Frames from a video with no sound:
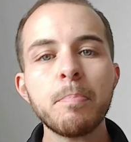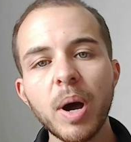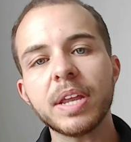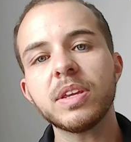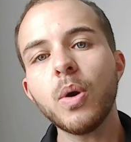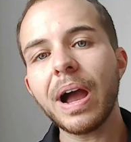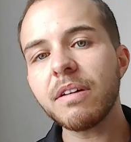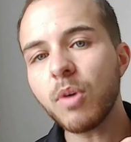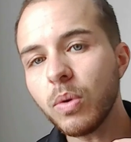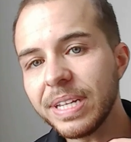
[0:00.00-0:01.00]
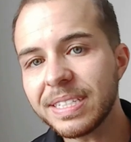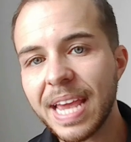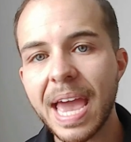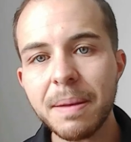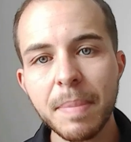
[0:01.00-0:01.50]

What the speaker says: But you have only 10